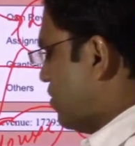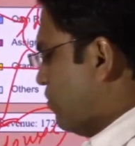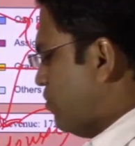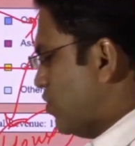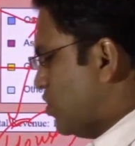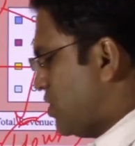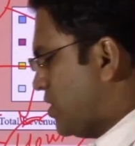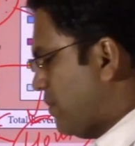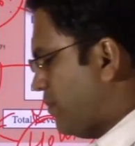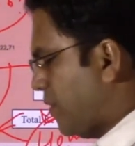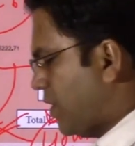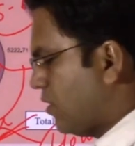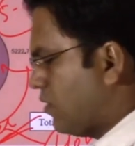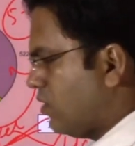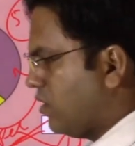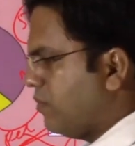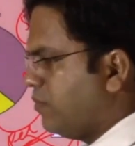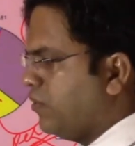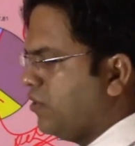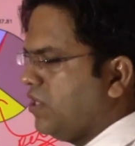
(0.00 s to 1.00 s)
of municipal
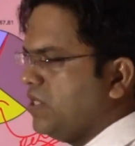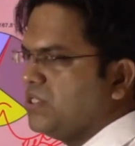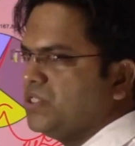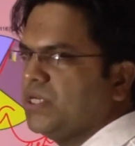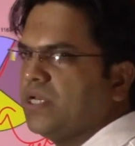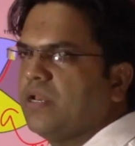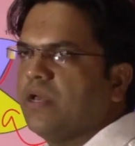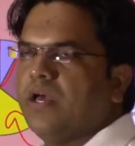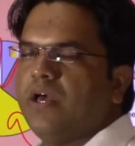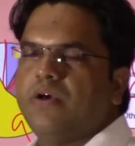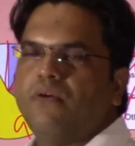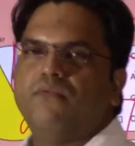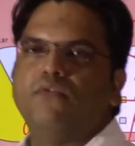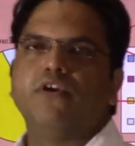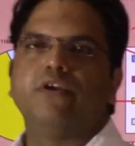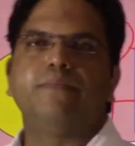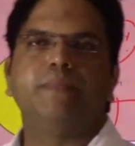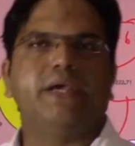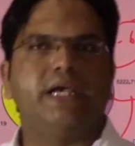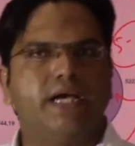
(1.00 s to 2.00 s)
corporation
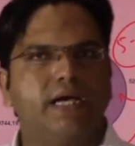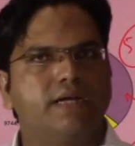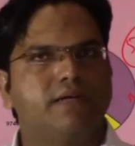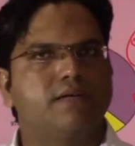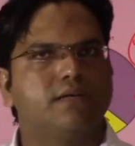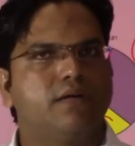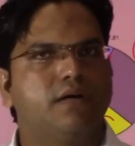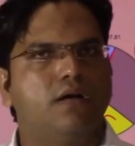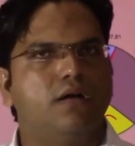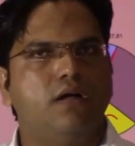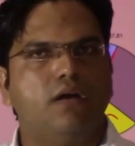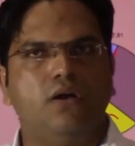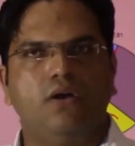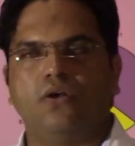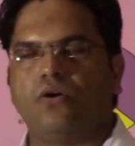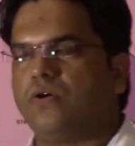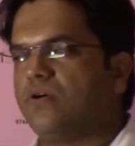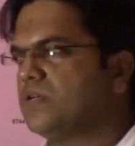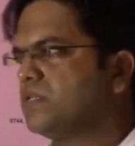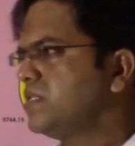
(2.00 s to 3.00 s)
would be at
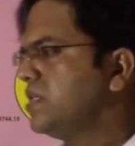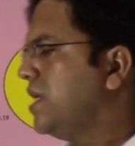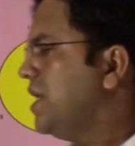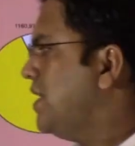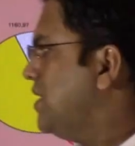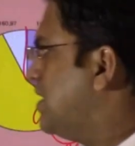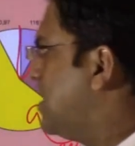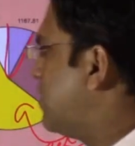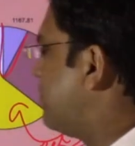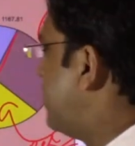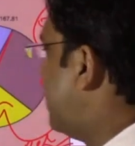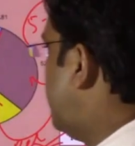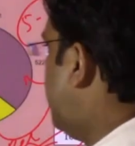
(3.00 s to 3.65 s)
loss, right, that will